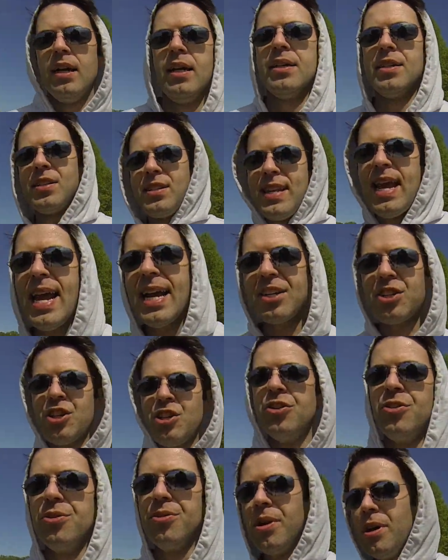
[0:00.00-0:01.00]

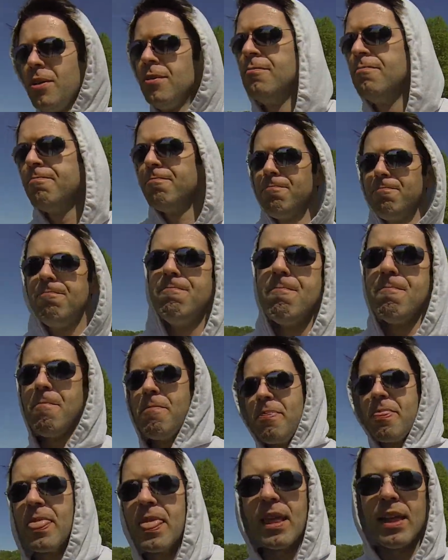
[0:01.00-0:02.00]
statue
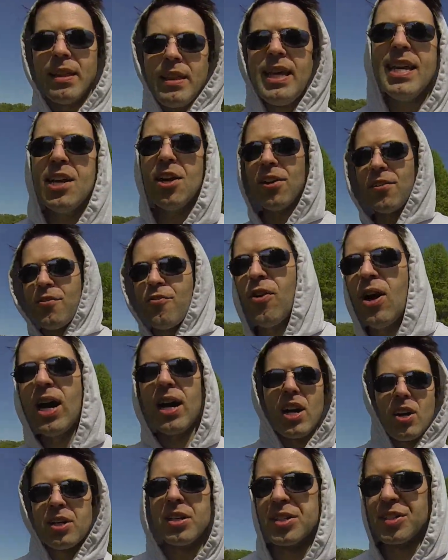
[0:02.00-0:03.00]
lit on
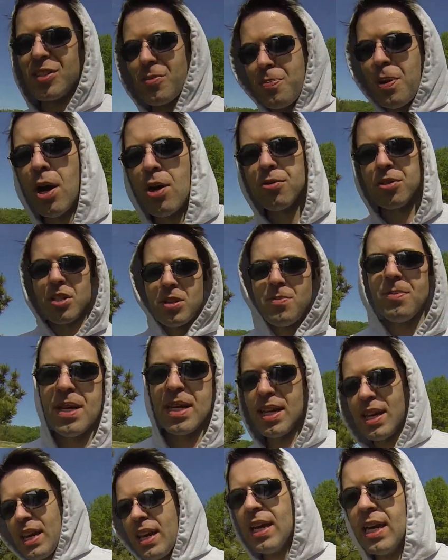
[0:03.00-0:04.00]
fire, and it's supposed to
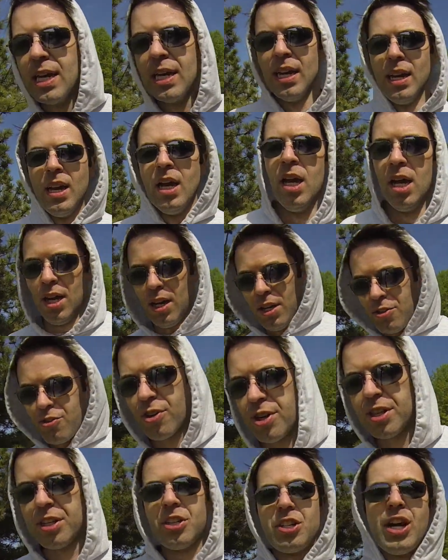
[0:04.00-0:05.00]
be
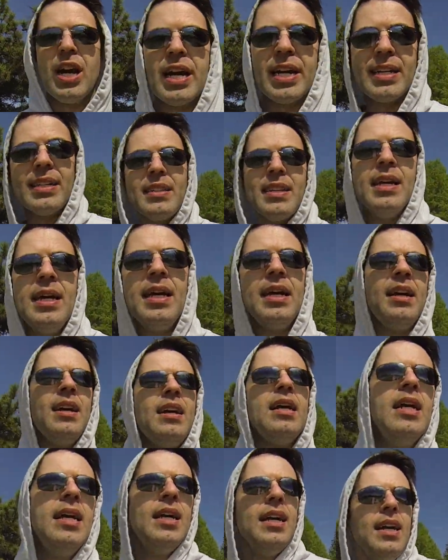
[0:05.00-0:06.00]
Andre the Giant.
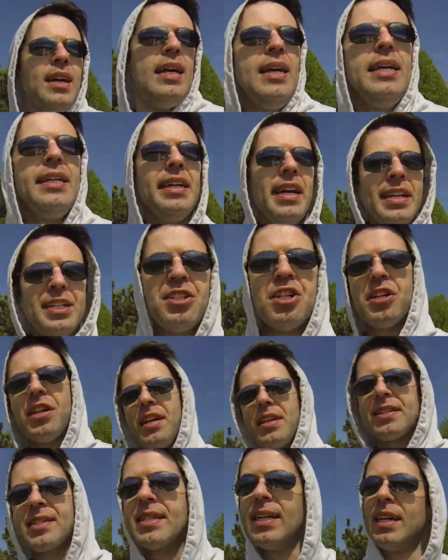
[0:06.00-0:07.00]
In
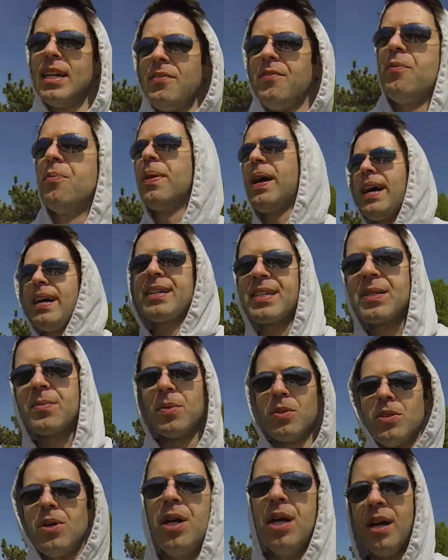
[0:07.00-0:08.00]
HD, it's not even
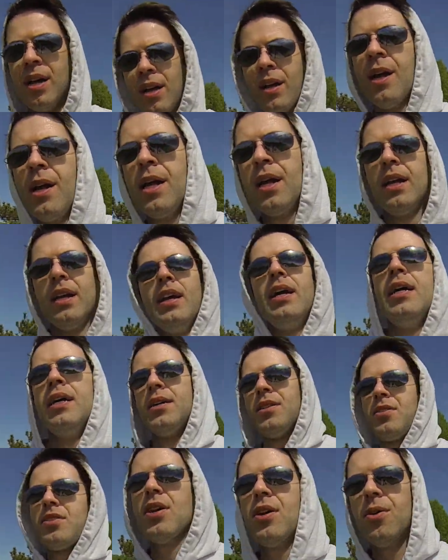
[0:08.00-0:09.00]
passable.
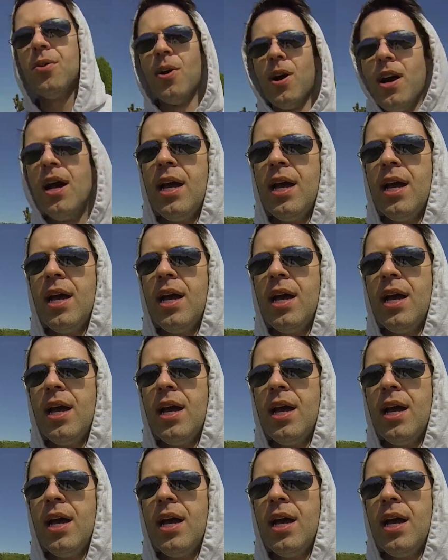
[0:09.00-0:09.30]
So